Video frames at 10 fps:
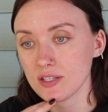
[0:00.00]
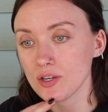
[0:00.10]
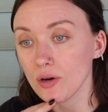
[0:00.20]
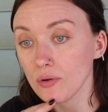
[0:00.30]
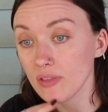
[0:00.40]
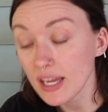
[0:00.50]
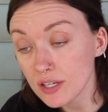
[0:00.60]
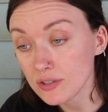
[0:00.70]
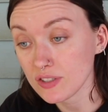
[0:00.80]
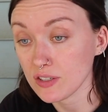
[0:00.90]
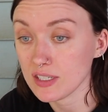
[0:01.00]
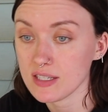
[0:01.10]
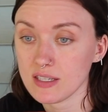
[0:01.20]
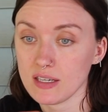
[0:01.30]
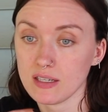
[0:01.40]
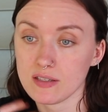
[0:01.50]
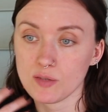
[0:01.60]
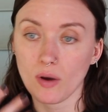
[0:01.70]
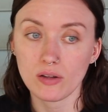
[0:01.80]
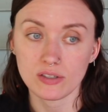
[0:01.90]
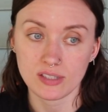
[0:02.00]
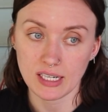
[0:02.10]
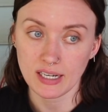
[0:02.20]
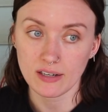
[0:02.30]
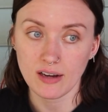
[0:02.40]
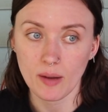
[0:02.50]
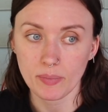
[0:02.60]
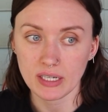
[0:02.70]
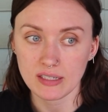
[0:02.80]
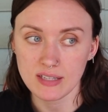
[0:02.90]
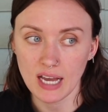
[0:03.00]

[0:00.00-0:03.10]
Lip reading: So then you start to see smaller skincare companies